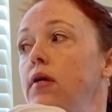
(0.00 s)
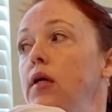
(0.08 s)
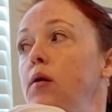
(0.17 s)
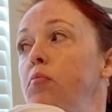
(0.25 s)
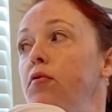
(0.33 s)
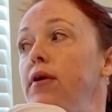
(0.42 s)

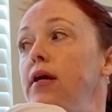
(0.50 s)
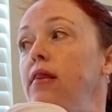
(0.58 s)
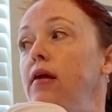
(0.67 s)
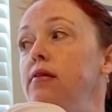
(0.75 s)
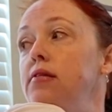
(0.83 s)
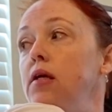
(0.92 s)
Keep
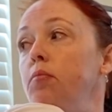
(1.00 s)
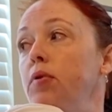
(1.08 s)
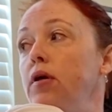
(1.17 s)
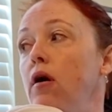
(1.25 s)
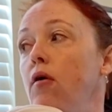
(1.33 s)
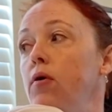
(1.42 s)
breathing
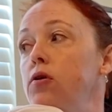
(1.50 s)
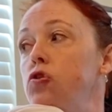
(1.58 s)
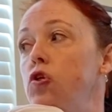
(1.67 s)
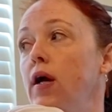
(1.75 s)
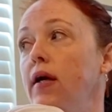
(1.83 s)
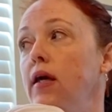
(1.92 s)
deeply, always
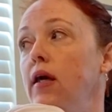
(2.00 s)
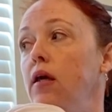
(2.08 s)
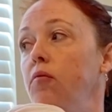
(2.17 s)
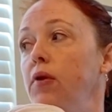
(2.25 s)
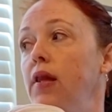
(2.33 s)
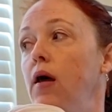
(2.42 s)
checking
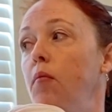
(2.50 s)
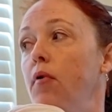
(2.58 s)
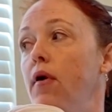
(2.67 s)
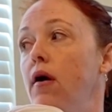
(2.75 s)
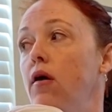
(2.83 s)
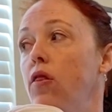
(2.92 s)
in with that
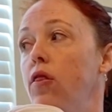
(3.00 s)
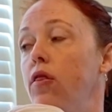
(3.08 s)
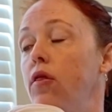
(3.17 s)
breath.